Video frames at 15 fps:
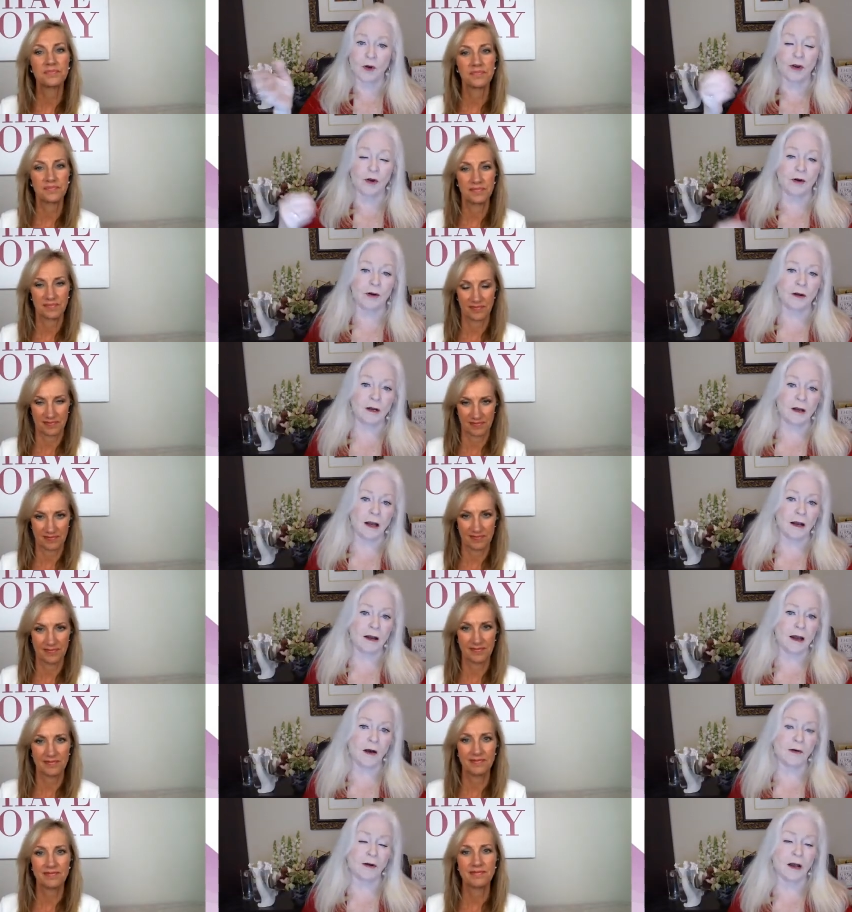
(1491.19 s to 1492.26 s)
Speaker 1: what your uh, uh,
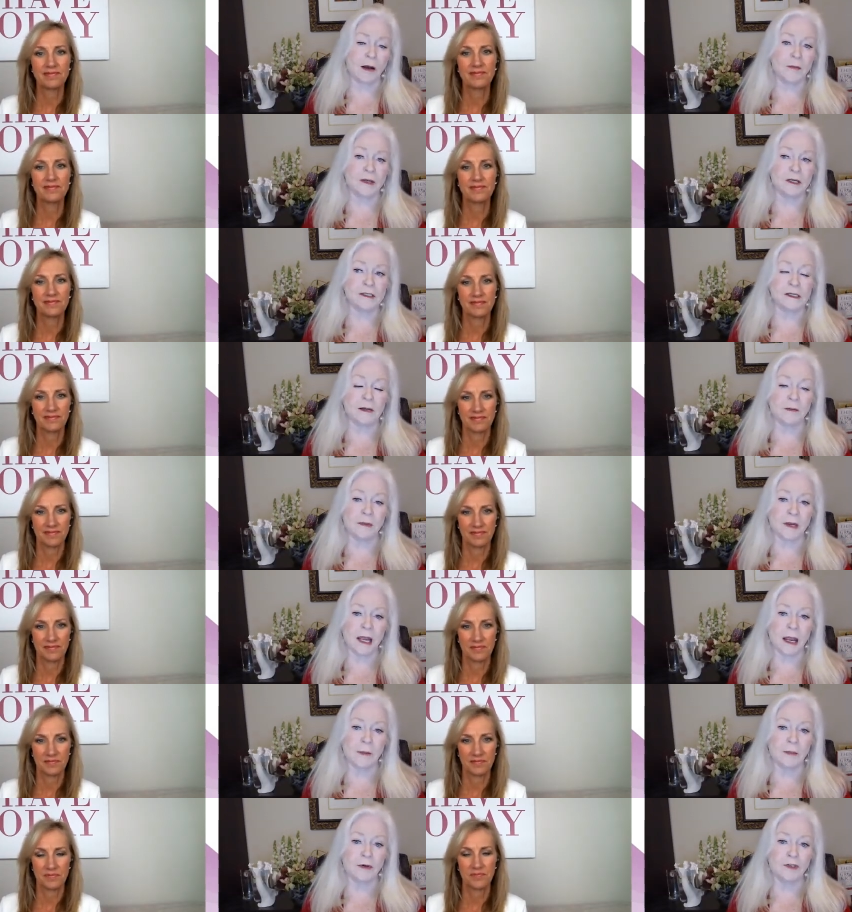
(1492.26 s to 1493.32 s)
outcome is and be
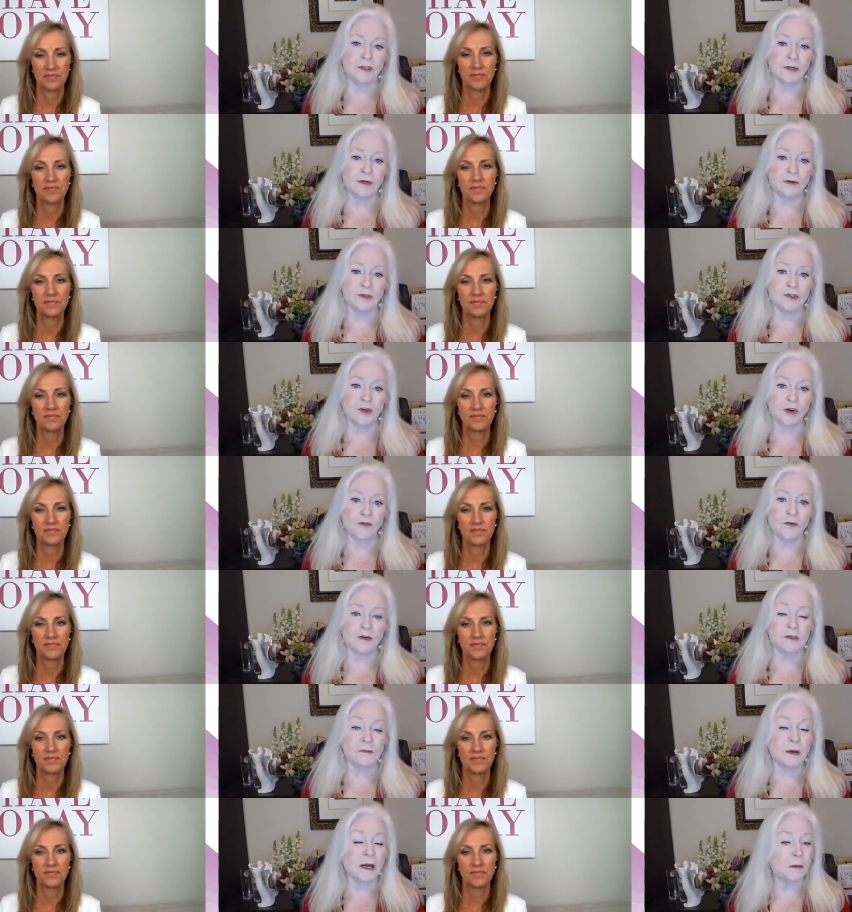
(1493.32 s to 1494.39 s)
able to serve
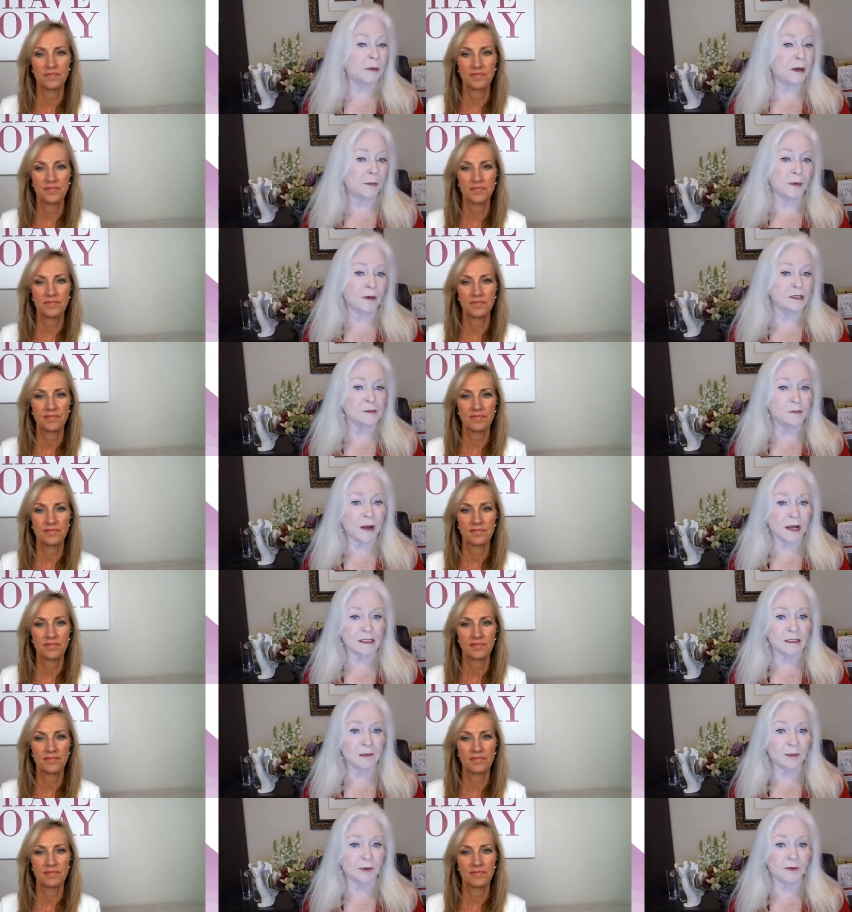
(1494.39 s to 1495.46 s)
as many people as
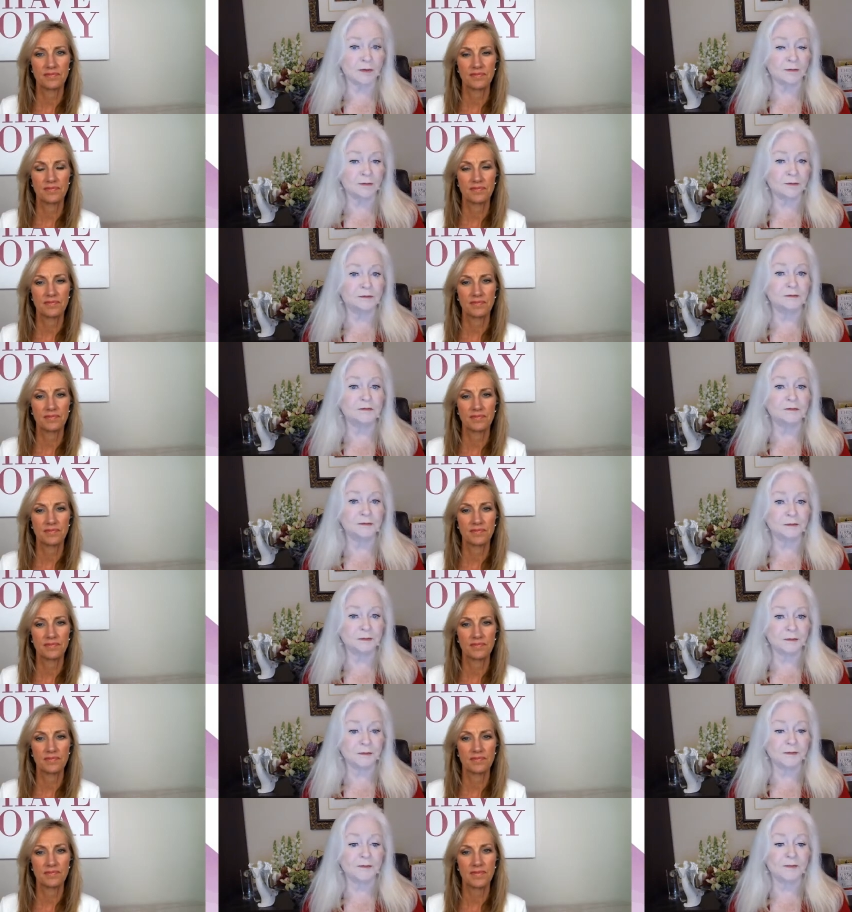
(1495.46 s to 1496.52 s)
possible.
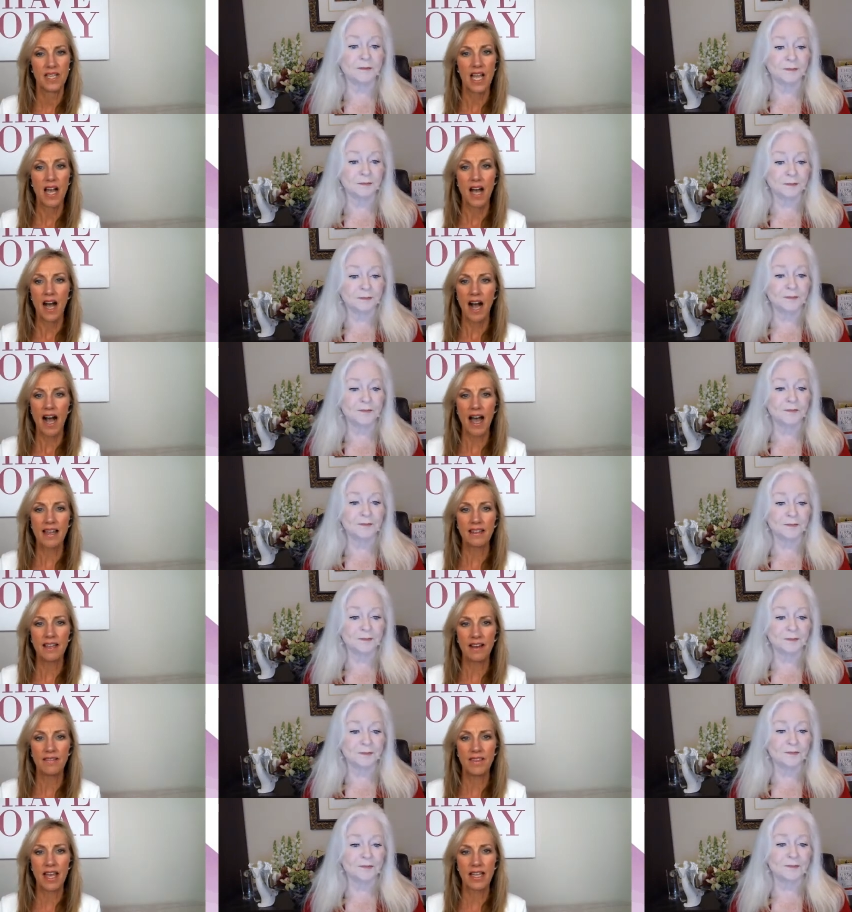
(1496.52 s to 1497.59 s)
Speaker 2: I
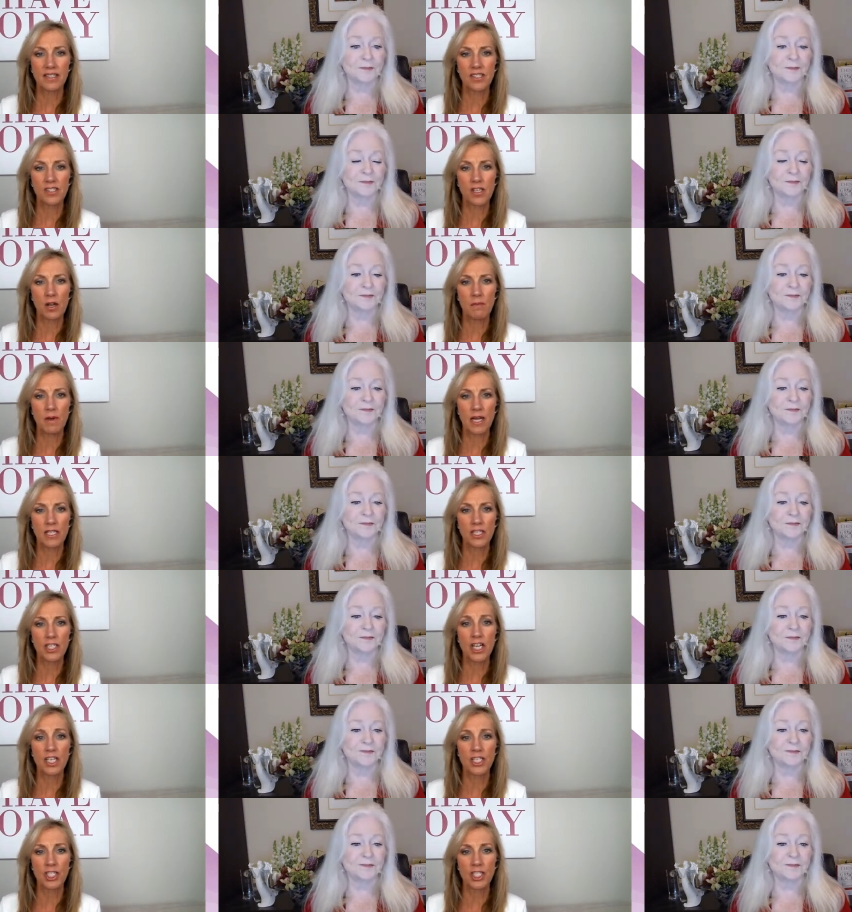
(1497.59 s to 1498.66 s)
love that so much.
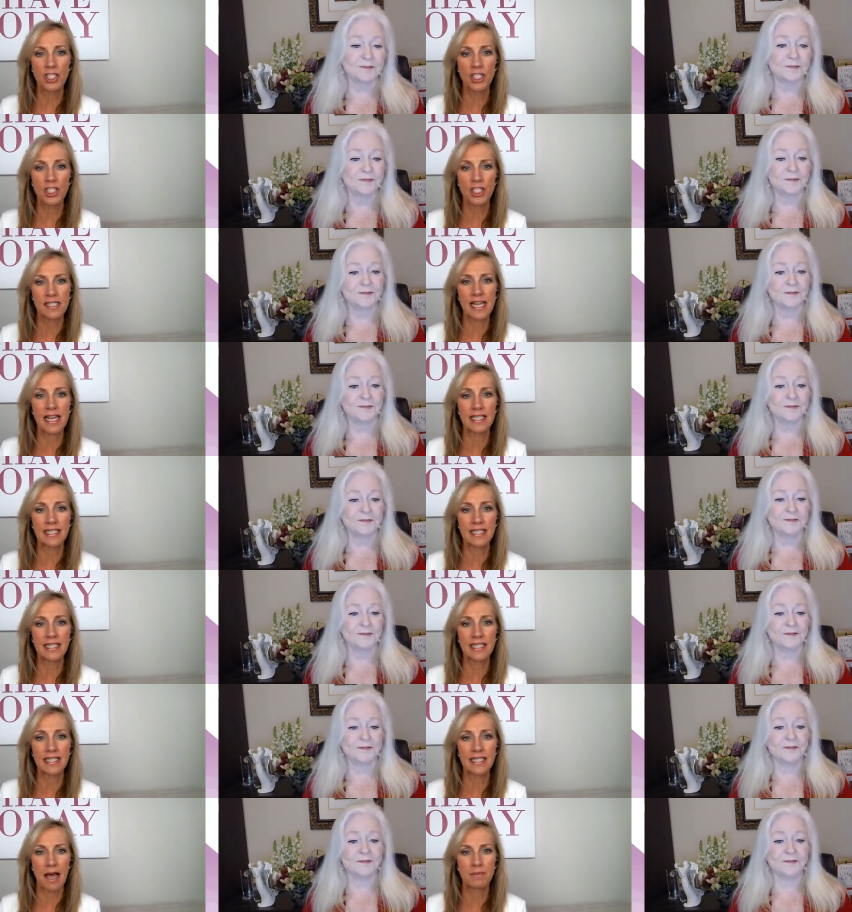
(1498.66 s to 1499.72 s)
Adjust and
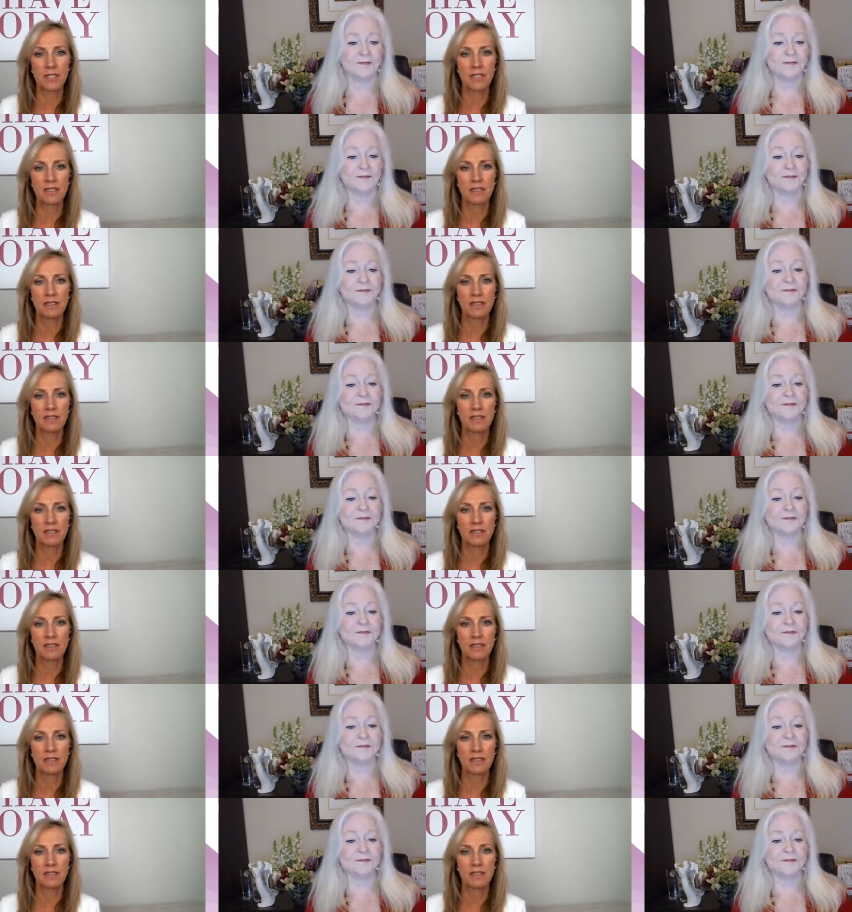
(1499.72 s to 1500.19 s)
adapt